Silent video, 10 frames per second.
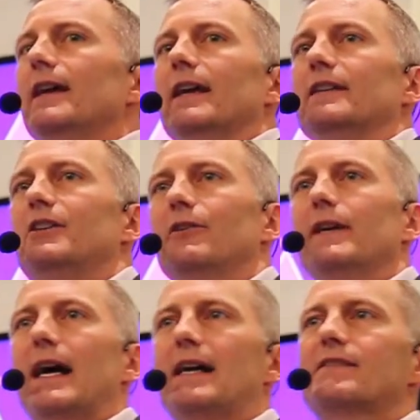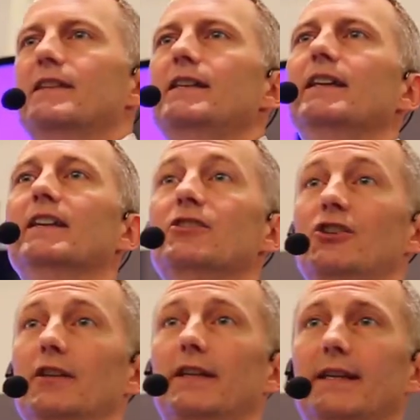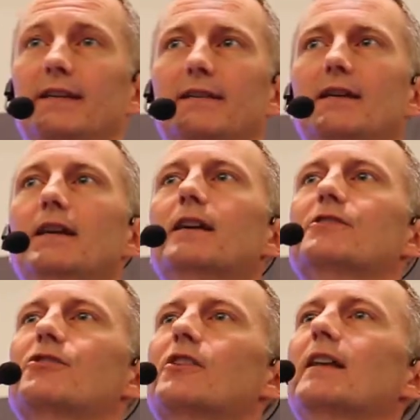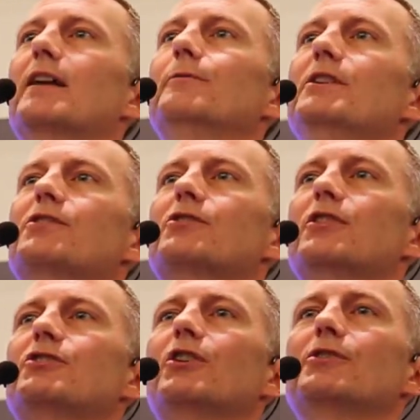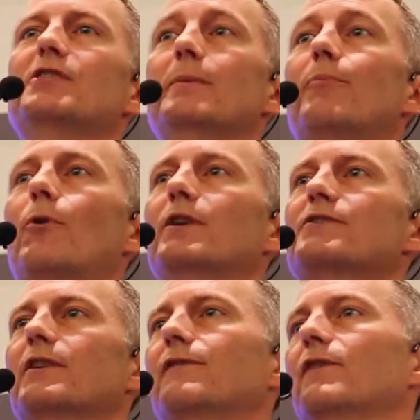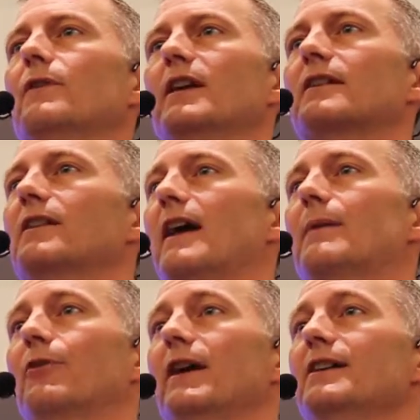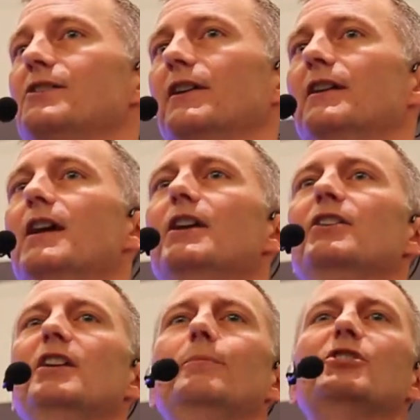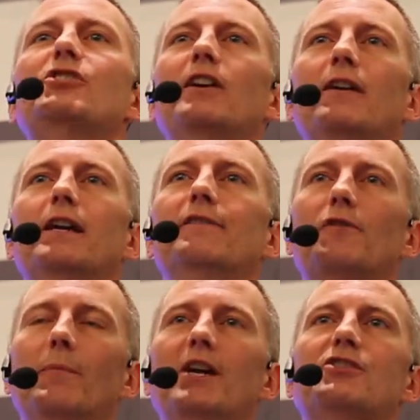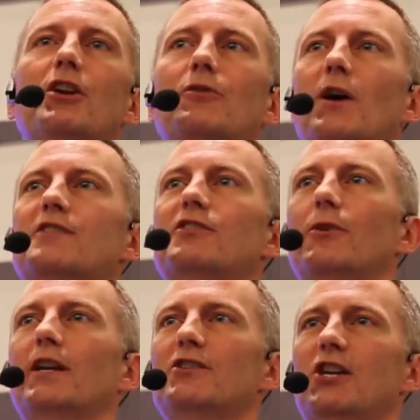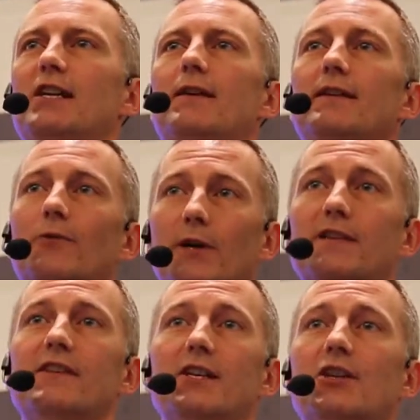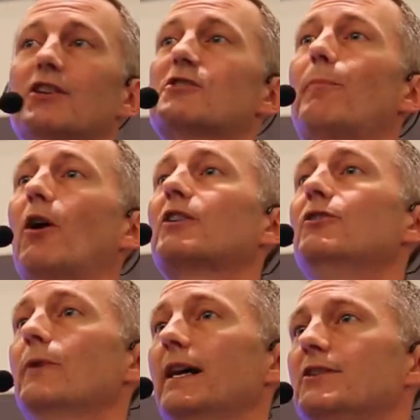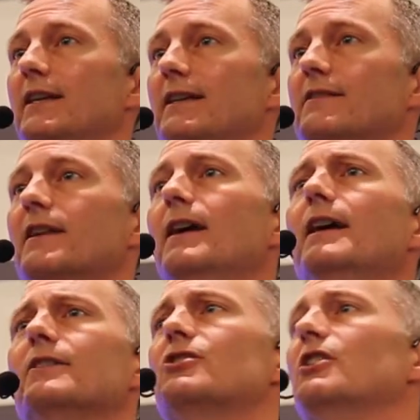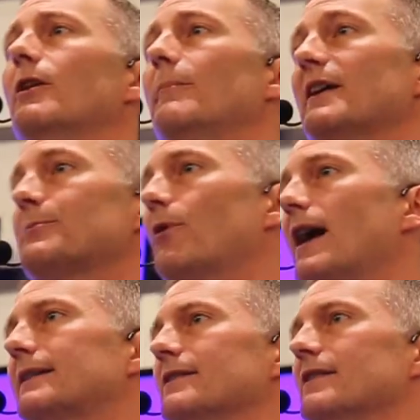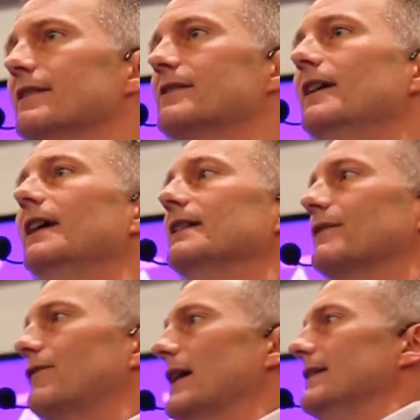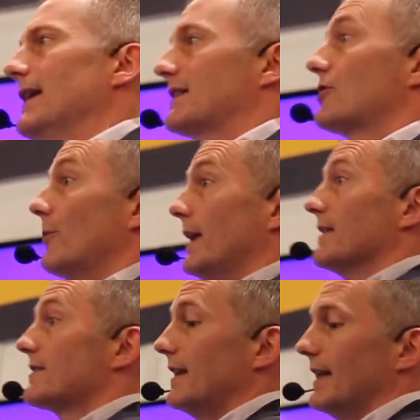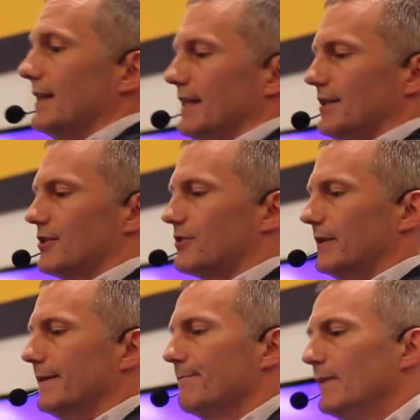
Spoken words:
in curiosity, and agility. Because there's a lot of research that shows the importance of, in collaboration, you need to be sharing information across the organization to spark new ideas, to share best practices, and to find the next greatest thing in the industry.